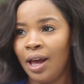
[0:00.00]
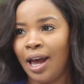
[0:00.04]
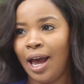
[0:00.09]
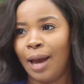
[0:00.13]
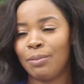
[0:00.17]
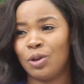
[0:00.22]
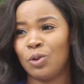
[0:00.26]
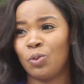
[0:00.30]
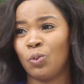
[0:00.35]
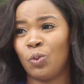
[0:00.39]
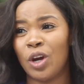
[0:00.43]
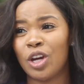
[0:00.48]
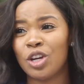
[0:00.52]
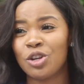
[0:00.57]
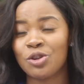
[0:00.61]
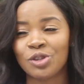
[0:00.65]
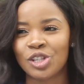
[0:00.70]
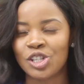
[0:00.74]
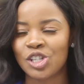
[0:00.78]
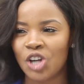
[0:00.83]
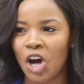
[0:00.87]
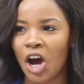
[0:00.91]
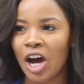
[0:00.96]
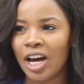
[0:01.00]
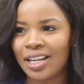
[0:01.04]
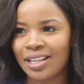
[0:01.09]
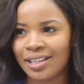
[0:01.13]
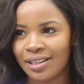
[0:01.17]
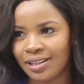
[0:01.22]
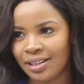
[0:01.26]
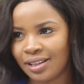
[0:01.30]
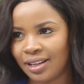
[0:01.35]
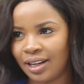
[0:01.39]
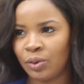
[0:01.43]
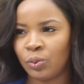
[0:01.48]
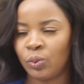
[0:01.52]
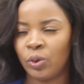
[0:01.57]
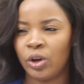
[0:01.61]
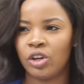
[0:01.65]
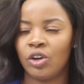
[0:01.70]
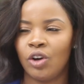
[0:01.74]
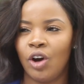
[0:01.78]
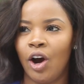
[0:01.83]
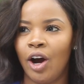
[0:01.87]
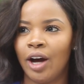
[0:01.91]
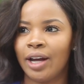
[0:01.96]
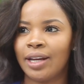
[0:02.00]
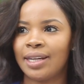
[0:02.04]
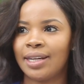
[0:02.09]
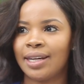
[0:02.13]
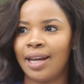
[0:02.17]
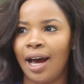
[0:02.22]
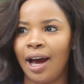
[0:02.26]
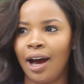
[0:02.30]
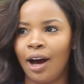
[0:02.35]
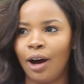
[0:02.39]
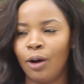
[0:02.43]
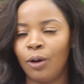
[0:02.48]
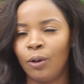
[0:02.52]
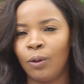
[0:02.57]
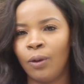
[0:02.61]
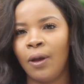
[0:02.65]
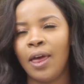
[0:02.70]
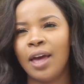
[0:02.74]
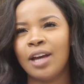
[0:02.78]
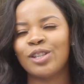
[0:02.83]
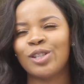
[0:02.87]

I mean, where you started and where you are now.